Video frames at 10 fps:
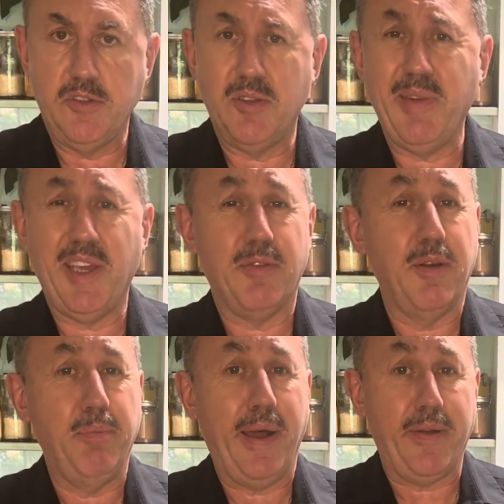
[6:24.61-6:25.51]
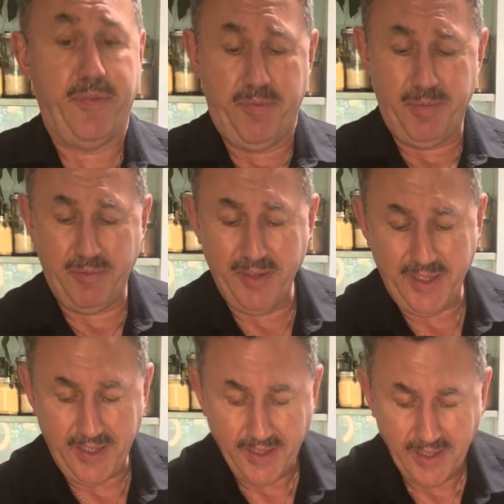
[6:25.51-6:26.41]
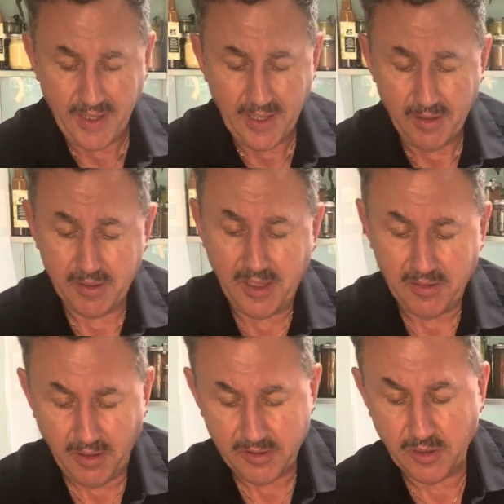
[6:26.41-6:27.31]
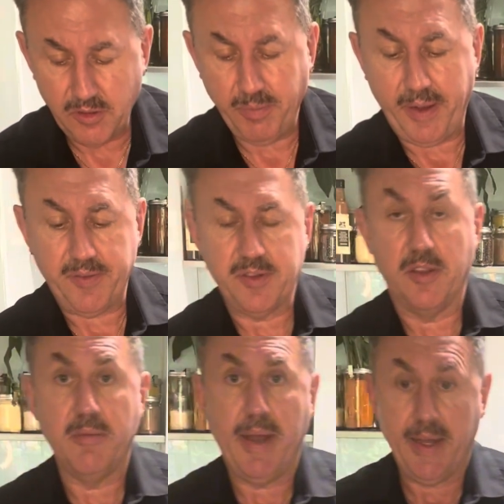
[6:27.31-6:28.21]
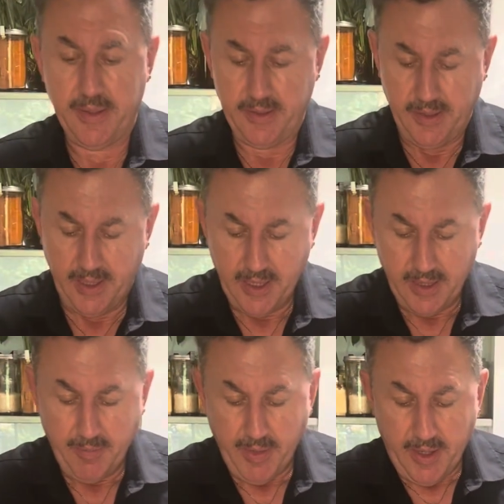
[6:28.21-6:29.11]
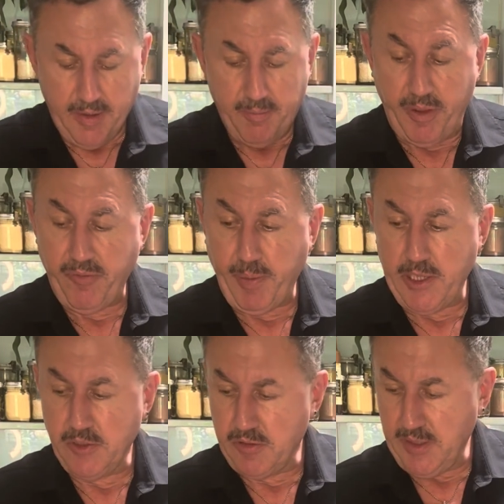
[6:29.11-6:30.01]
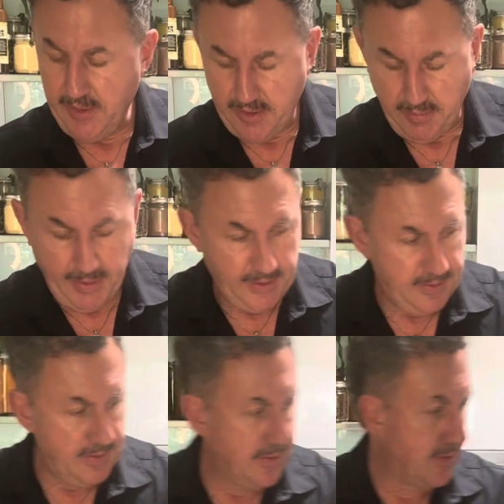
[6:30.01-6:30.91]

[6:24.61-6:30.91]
You can make your own puff, but really, look, there's lots of good puffs on the market. Puff pastry is the best.